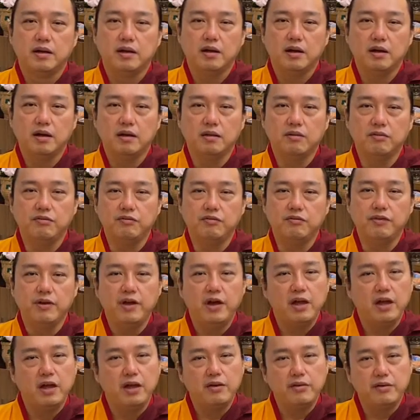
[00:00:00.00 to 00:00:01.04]
a
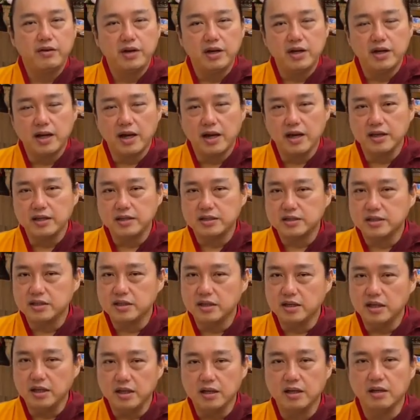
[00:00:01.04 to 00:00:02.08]
very nice
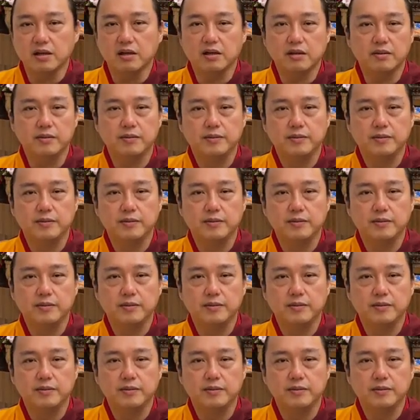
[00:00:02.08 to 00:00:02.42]
dinner.